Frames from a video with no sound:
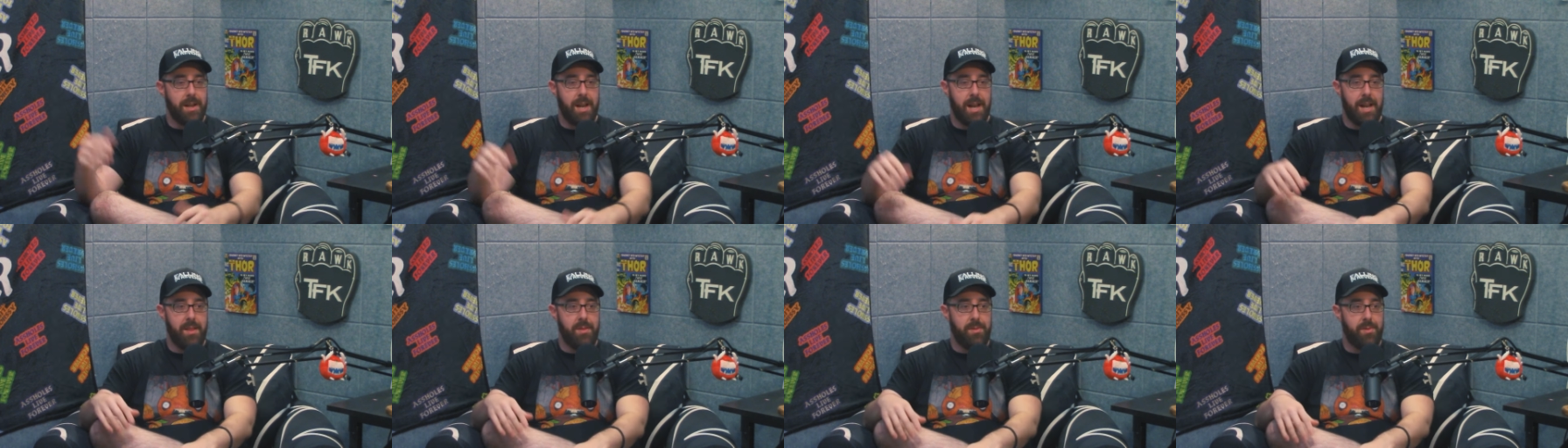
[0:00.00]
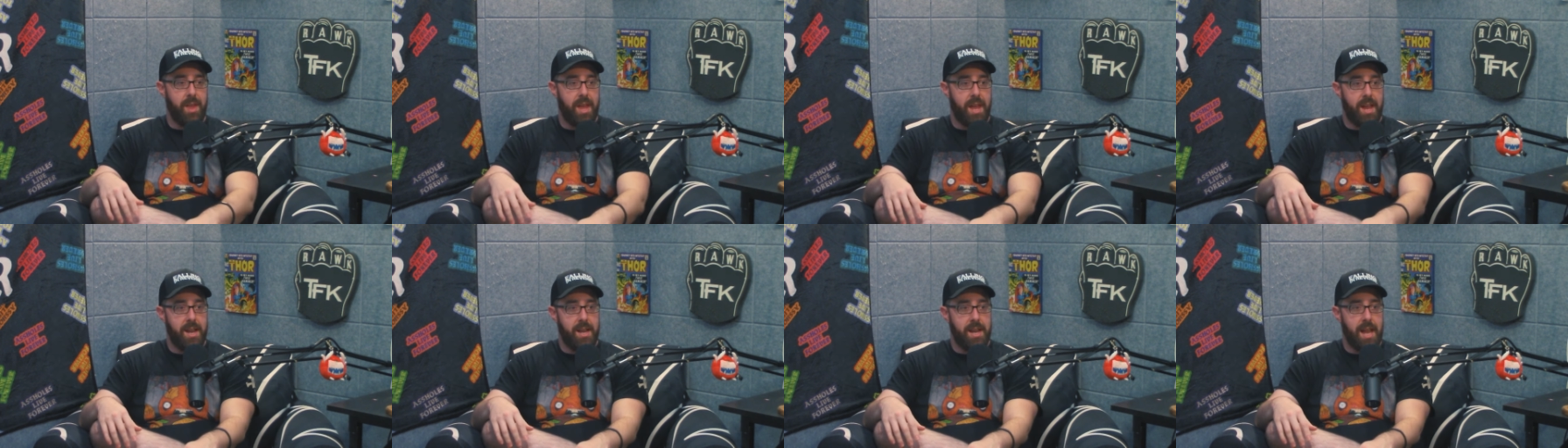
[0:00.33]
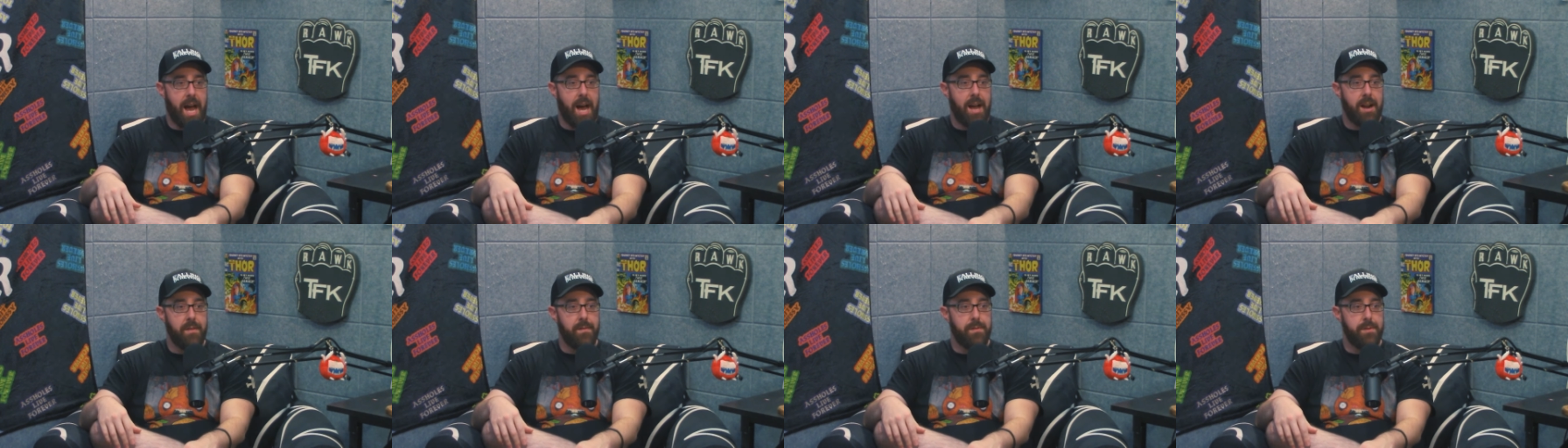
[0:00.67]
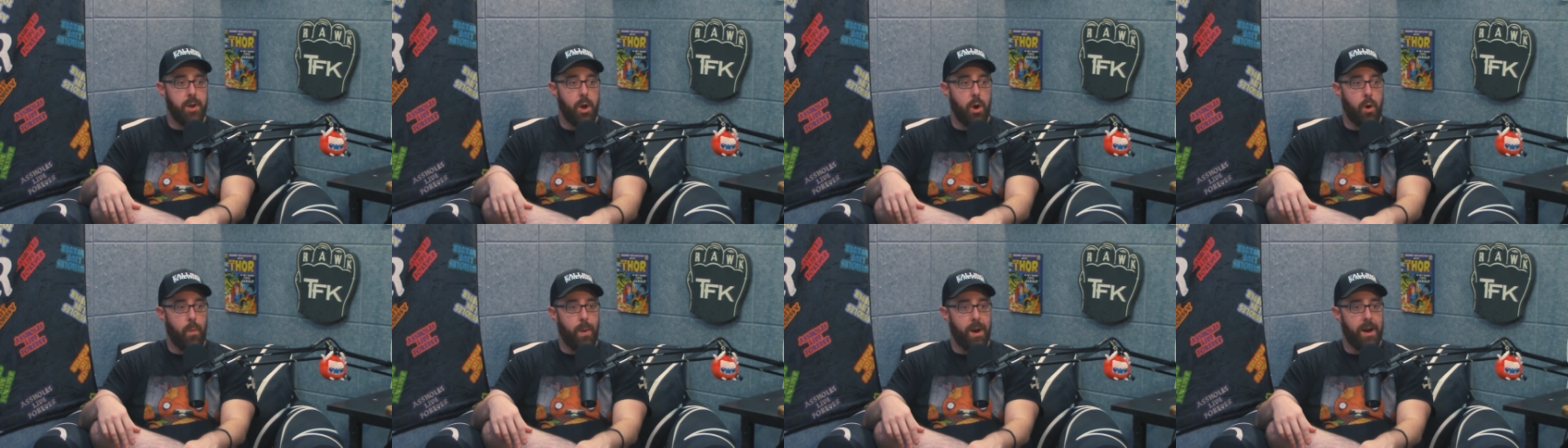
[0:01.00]
And then out of
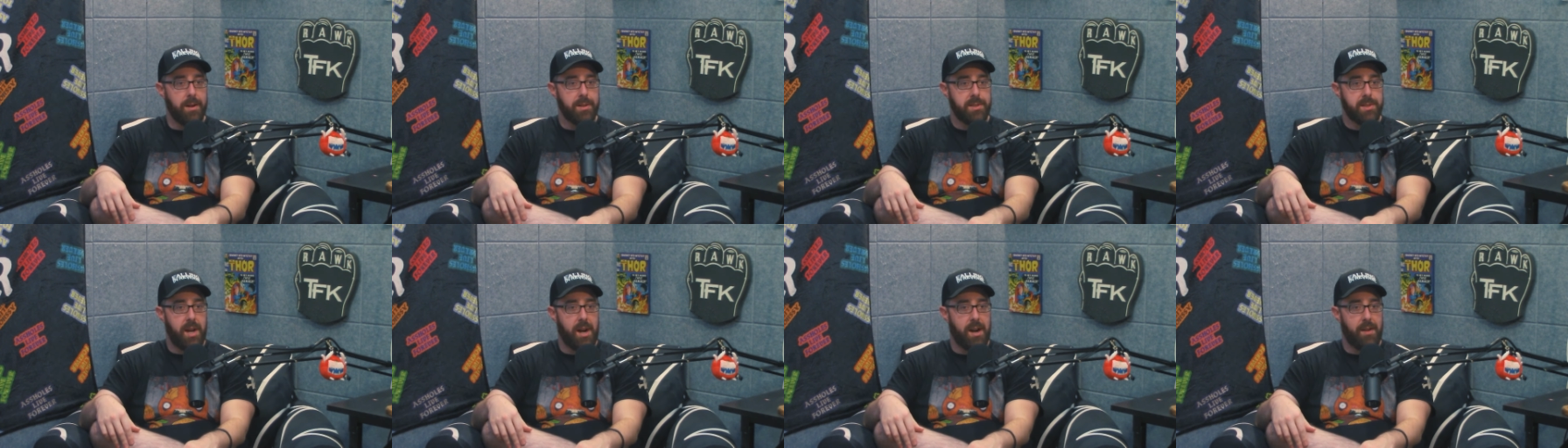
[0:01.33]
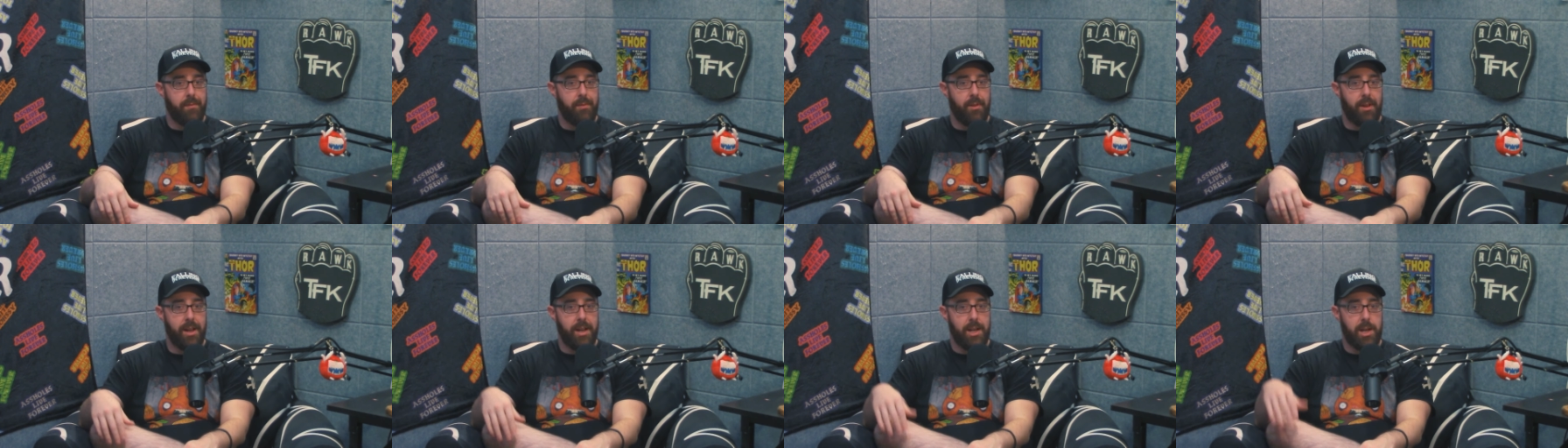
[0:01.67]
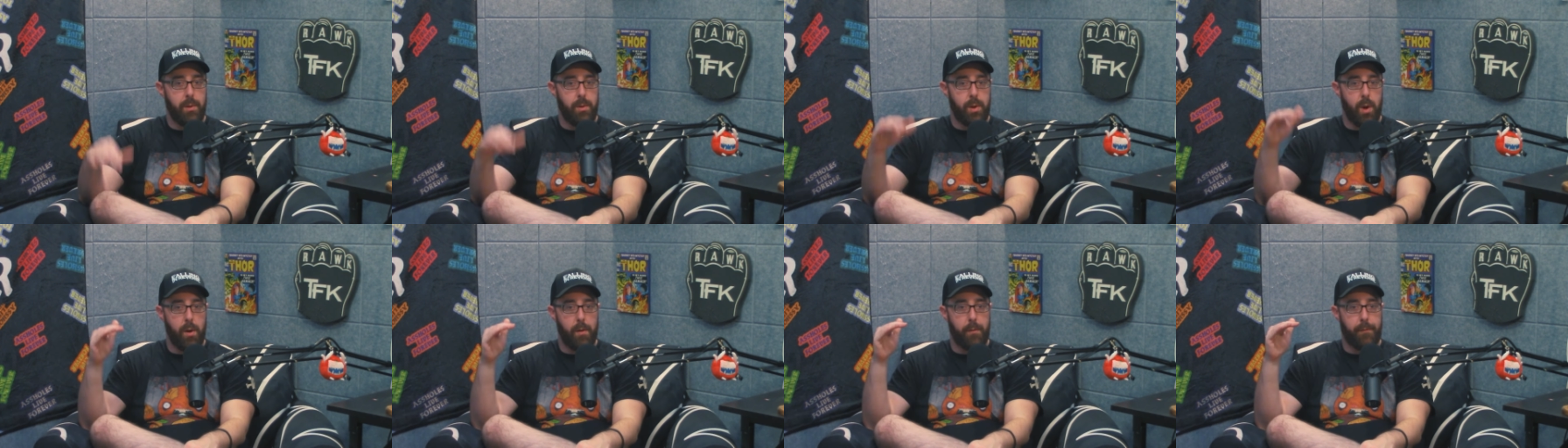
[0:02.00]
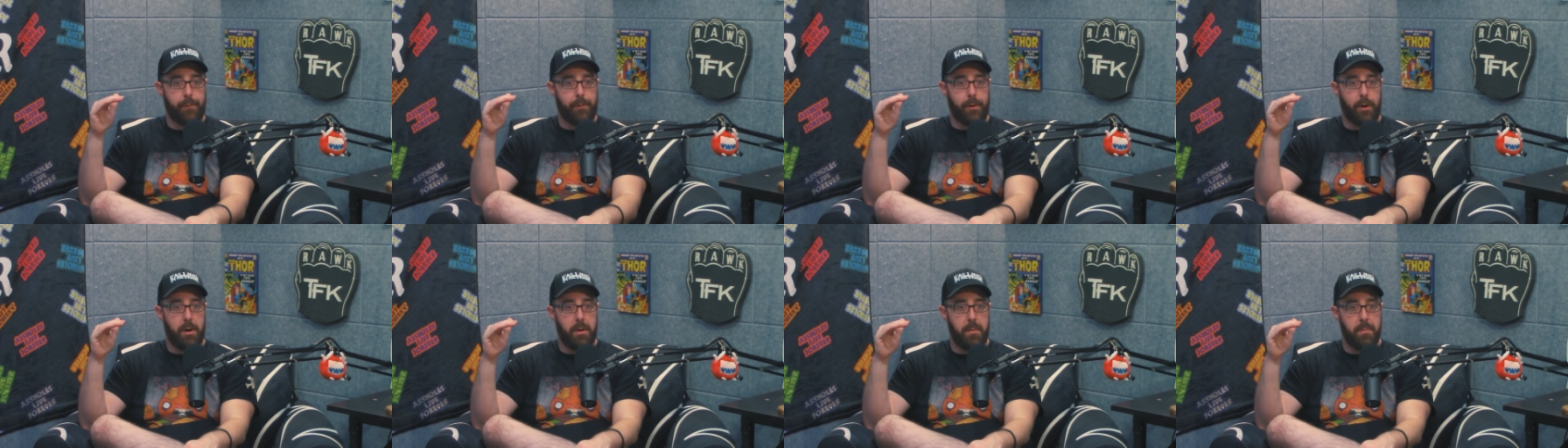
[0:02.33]
nowhere, it's kind of like you go
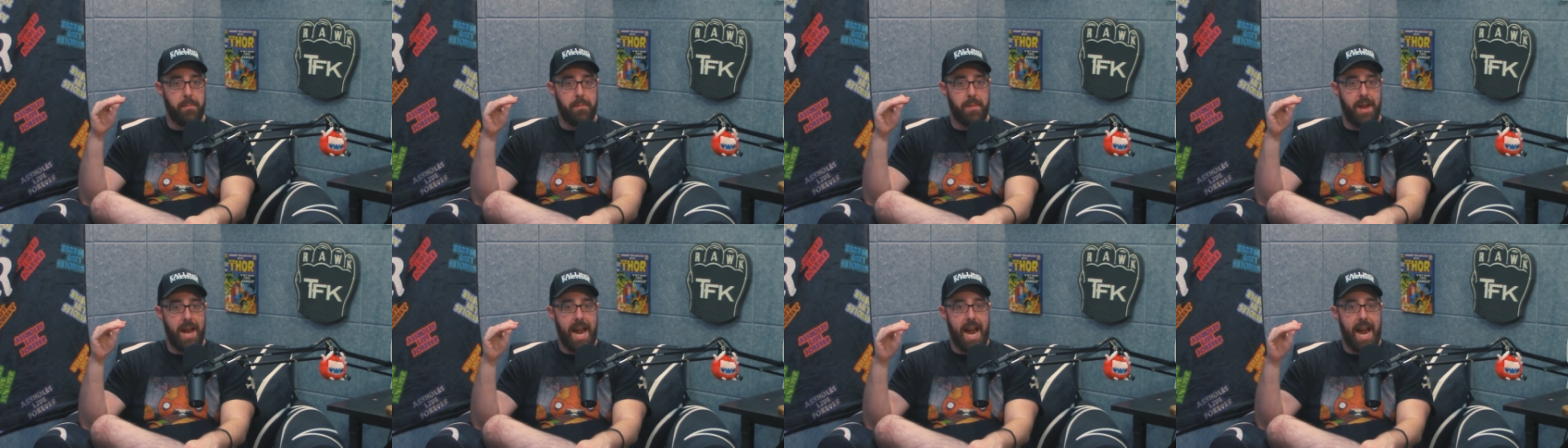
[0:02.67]
from